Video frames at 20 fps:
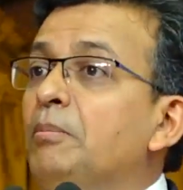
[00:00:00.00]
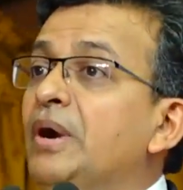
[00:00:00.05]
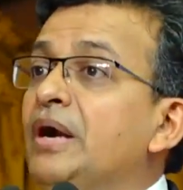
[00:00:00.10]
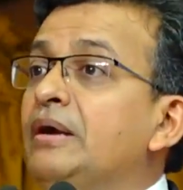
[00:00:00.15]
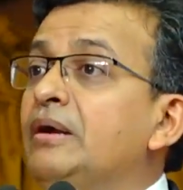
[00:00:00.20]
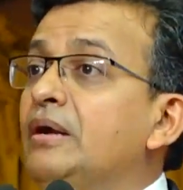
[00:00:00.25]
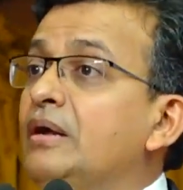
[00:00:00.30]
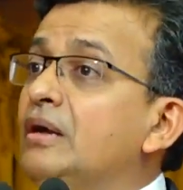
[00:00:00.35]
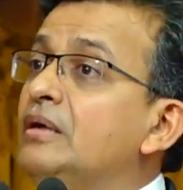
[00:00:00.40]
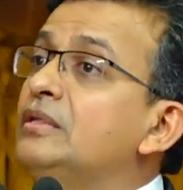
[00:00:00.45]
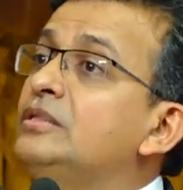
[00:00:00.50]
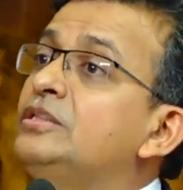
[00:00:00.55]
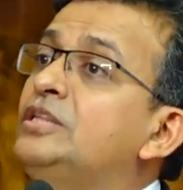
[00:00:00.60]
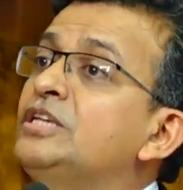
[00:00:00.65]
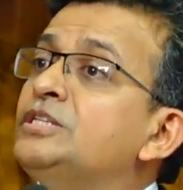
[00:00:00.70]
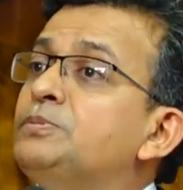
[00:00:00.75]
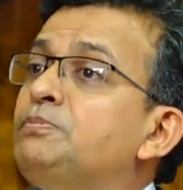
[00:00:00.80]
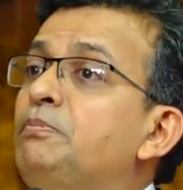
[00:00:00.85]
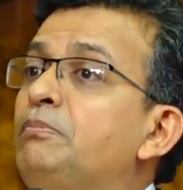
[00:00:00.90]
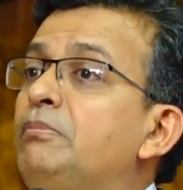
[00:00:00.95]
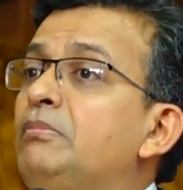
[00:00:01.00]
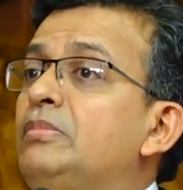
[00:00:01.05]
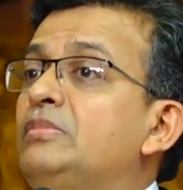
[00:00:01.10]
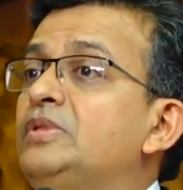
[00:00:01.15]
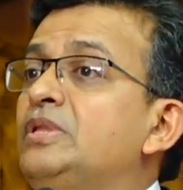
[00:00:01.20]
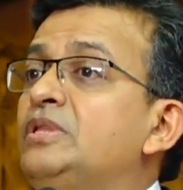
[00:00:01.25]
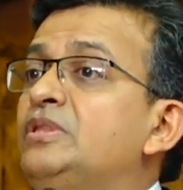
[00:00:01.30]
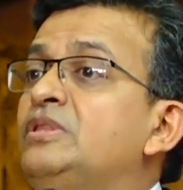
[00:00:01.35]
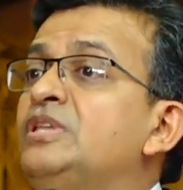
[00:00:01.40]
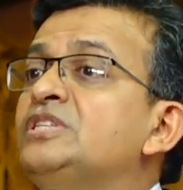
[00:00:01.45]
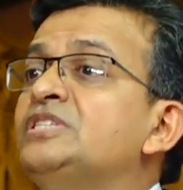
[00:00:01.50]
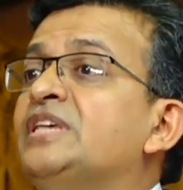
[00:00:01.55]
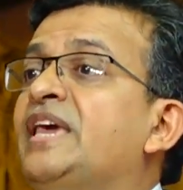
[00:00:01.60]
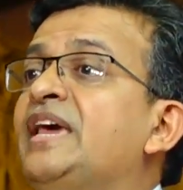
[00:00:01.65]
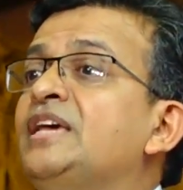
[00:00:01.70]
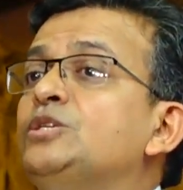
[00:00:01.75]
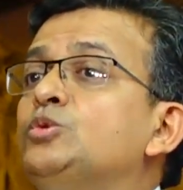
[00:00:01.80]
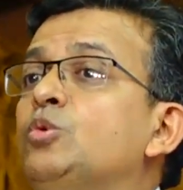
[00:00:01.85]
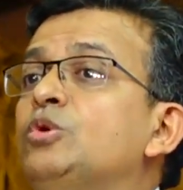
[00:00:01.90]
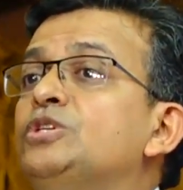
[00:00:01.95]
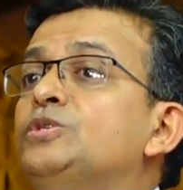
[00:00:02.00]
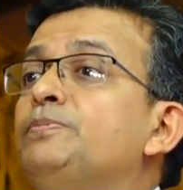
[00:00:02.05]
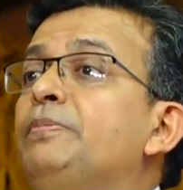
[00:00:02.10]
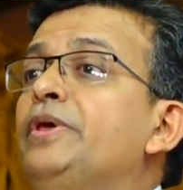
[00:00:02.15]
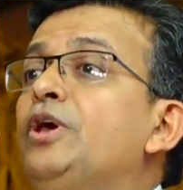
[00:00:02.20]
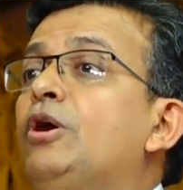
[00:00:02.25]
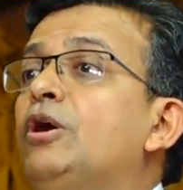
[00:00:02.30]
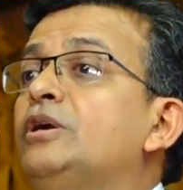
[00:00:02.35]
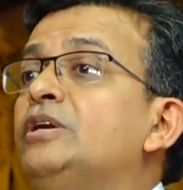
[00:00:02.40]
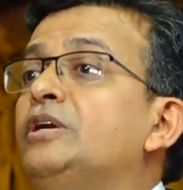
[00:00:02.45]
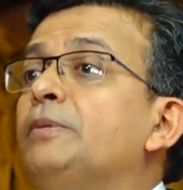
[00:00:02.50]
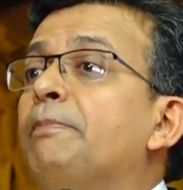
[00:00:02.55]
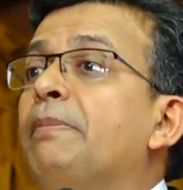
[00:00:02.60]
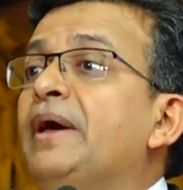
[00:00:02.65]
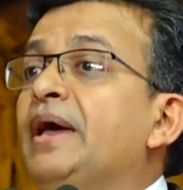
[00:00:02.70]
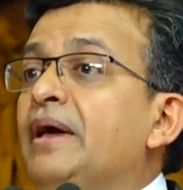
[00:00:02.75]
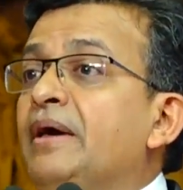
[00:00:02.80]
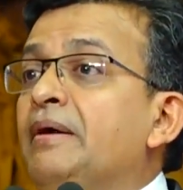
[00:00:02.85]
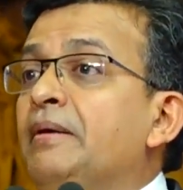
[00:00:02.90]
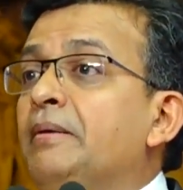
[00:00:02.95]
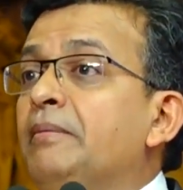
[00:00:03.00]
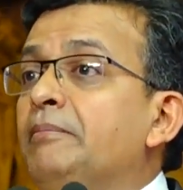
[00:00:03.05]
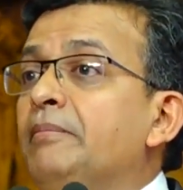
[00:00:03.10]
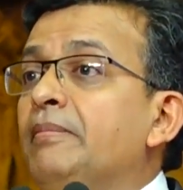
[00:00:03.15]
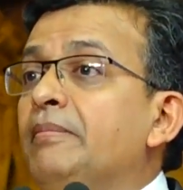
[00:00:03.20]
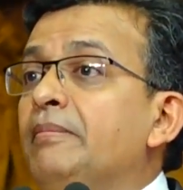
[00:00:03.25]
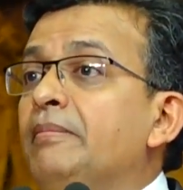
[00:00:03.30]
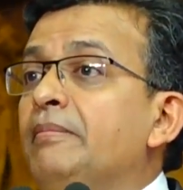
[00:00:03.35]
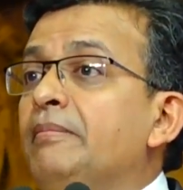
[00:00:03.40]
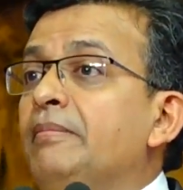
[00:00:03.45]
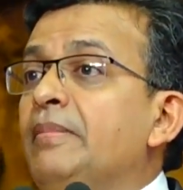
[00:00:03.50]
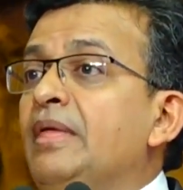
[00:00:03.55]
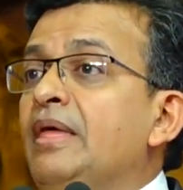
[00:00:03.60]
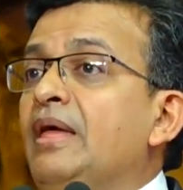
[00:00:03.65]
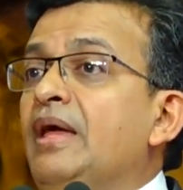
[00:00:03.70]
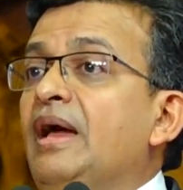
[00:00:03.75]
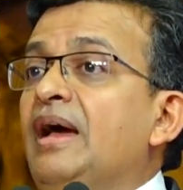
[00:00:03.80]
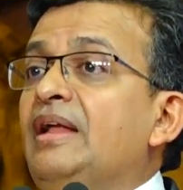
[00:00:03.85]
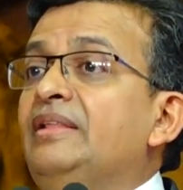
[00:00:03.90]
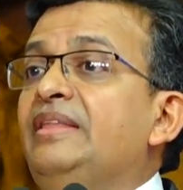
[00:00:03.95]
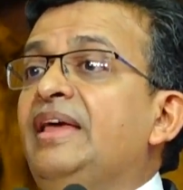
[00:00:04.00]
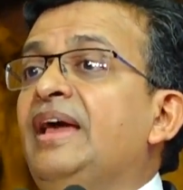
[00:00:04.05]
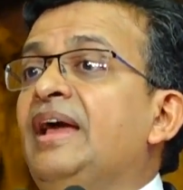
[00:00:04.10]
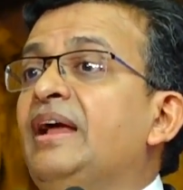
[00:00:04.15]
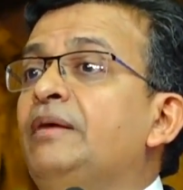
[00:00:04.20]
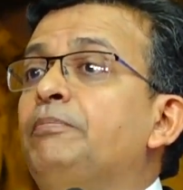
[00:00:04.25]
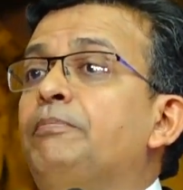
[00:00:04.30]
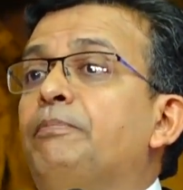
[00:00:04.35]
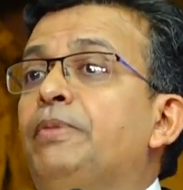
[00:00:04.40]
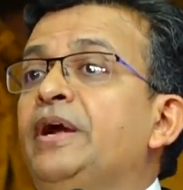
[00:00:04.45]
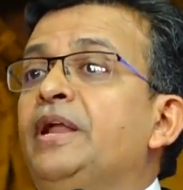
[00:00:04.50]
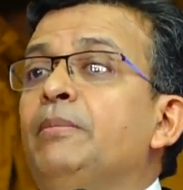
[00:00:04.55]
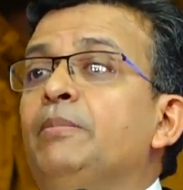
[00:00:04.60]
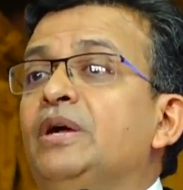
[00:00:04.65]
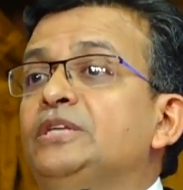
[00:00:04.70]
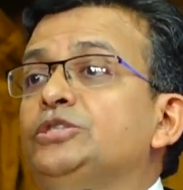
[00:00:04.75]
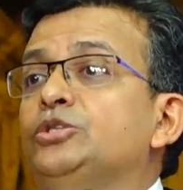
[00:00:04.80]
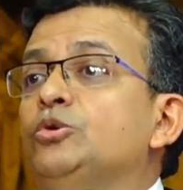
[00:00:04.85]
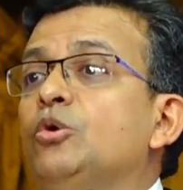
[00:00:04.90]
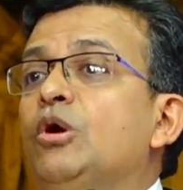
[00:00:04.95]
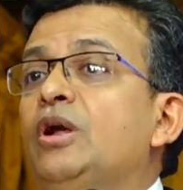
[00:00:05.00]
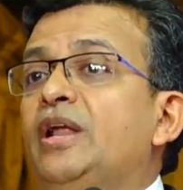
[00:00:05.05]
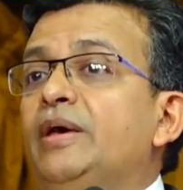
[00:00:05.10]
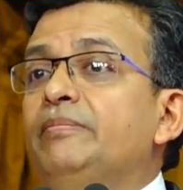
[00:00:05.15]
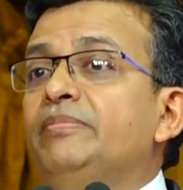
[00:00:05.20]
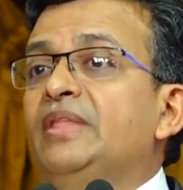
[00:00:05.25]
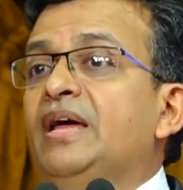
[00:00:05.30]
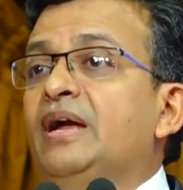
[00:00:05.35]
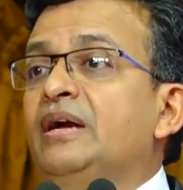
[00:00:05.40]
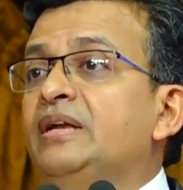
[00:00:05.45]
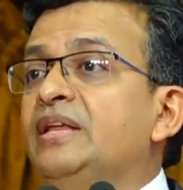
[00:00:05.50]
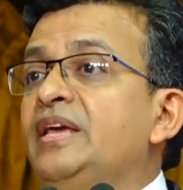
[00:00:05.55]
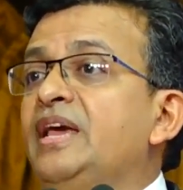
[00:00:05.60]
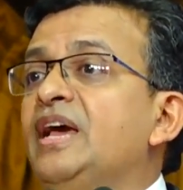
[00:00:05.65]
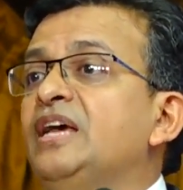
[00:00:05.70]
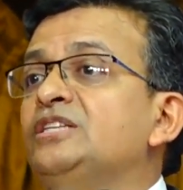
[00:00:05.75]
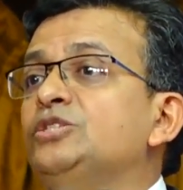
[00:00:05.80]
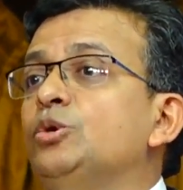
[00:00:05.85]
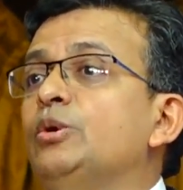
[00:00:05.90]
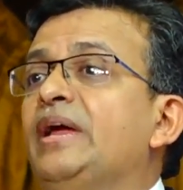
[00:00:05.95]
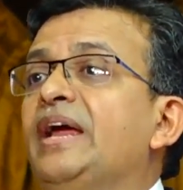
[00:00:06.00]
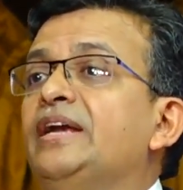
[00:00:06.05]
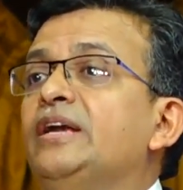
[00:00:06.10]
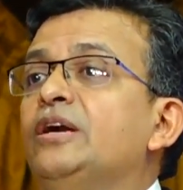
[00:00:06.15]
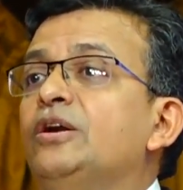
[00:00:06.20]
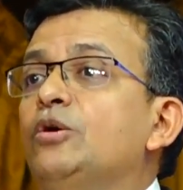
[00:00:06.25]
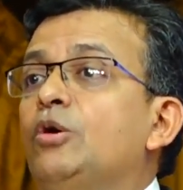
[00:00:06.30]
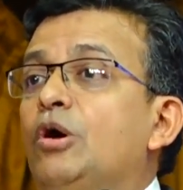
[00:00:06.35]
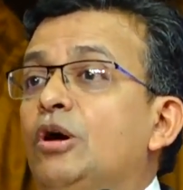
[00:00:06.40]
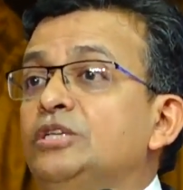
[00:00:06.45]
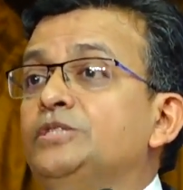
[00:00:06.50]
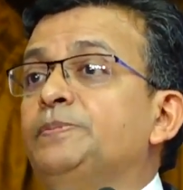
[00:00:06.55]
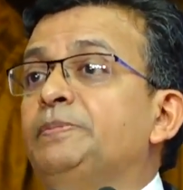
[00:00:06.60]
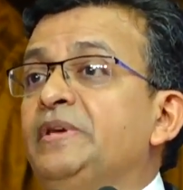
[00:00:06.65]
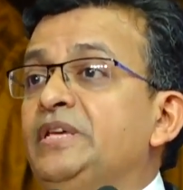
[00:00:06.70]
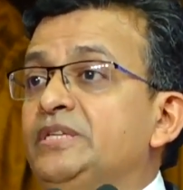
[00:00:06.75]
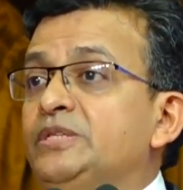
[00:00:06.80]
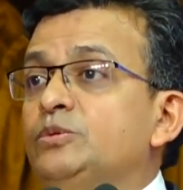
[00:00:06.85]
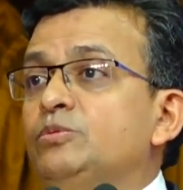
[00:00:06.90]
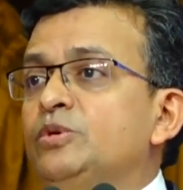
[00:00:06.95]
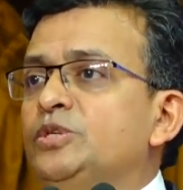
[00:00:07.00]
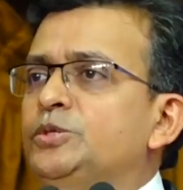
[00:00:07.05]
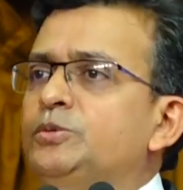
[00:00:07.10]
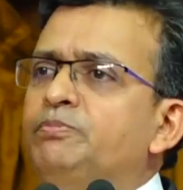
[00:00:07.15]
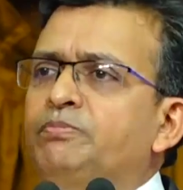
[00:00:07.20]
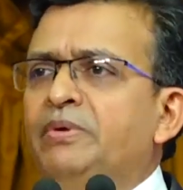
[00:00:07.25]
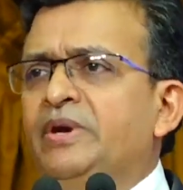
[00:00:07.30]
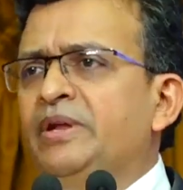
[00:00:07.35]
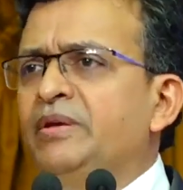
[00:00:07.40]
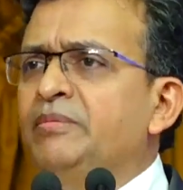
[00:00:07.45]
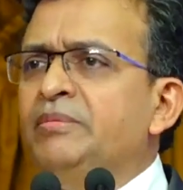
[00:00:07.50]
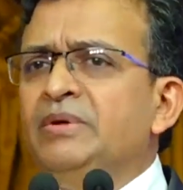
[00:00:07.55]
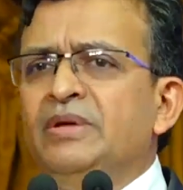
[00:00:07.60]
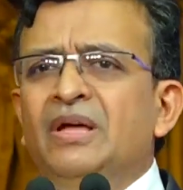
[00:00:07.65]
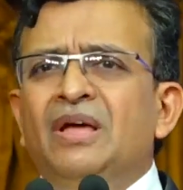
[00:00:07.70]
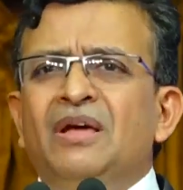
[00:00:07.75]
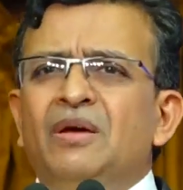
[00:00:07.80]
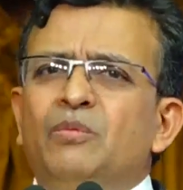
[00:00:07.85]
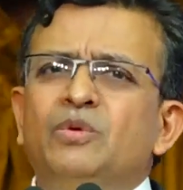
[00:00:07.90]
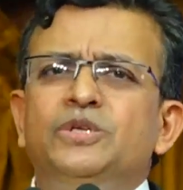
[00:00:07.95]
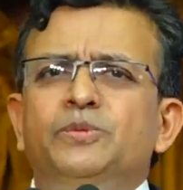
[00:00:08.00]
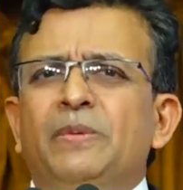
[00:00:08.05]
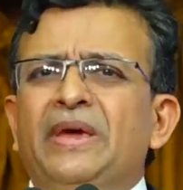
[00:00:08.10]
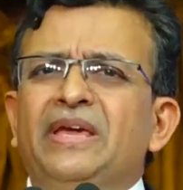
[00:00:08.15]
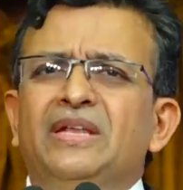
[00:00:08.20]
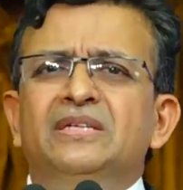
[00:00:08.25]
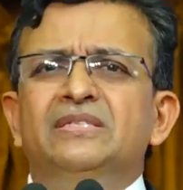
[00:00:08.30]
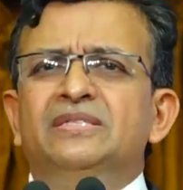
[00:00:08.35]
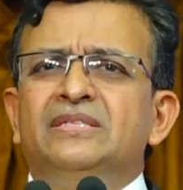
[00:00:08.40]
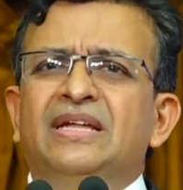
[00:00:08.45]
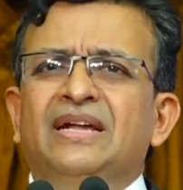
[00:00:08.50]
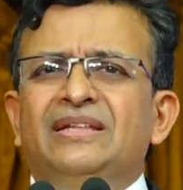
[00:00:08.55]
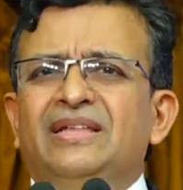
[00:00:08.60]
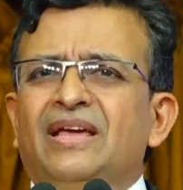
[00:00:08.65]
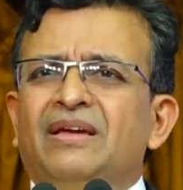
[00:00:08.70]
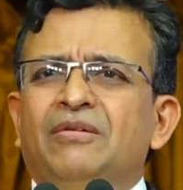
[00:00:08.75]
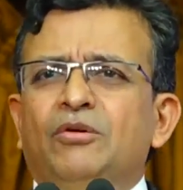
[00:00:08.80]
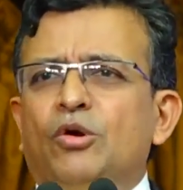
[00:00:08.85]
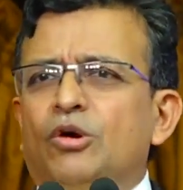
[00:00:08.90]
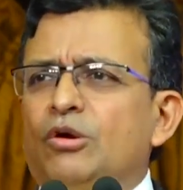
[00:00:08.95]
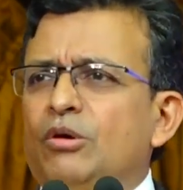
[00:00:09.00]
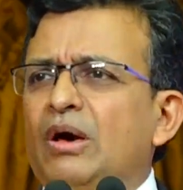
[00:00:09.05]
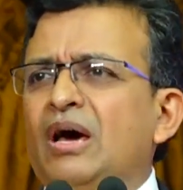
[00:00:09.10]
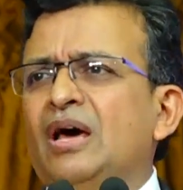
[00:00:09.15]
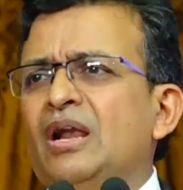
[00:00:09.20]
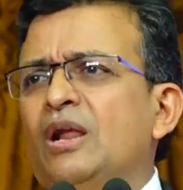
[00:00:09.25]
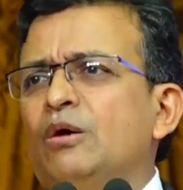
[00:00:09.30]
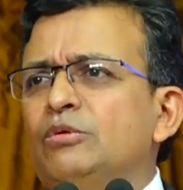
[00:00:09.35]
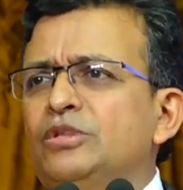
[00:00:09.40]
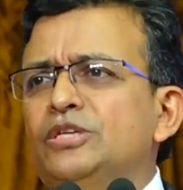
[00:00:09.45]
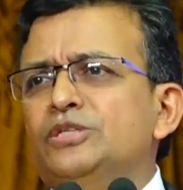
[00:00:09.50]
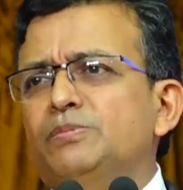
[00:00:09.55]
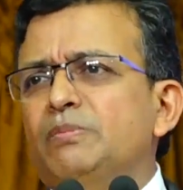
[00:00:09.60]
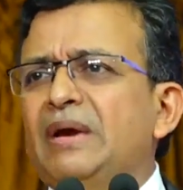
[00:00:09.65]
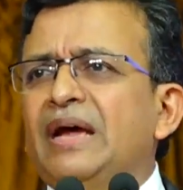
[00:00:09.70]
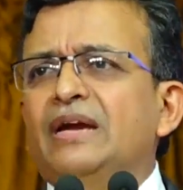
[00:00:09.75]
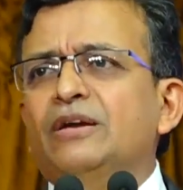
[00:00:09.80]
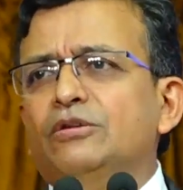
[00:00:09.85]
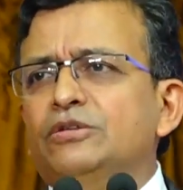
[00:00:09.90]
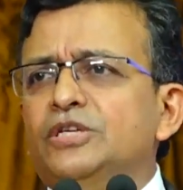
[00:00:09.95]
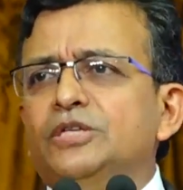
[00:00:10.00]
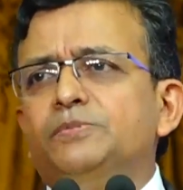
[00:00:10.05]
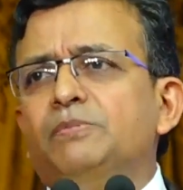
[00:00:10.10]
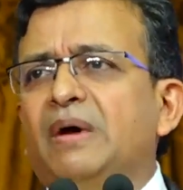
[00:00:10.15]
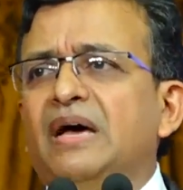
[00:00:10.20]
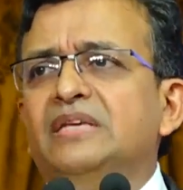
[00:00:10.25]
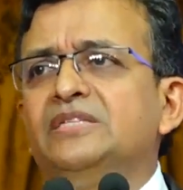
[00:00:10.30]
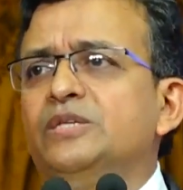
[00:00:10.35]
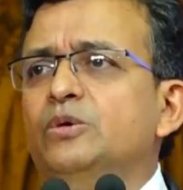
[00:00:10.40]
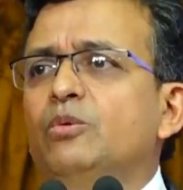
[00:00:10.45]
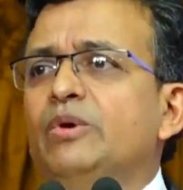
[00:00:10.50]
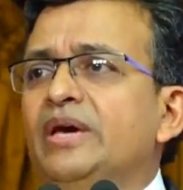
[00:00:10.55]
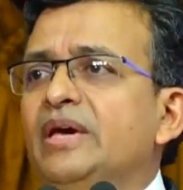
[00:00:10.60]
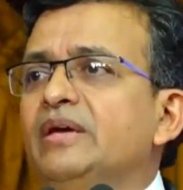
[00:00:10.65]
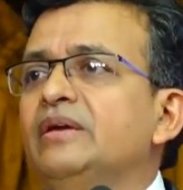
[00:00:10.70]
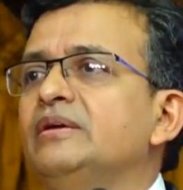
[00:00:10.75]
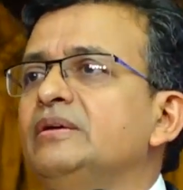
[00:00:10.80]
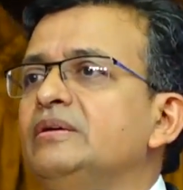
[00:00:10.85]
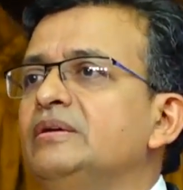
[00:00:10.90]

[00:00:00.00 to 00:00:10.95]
But this case was beyond repair. And they had pretty much told him that he has to get into hospice, which means that they're going to allow this man to just pass away.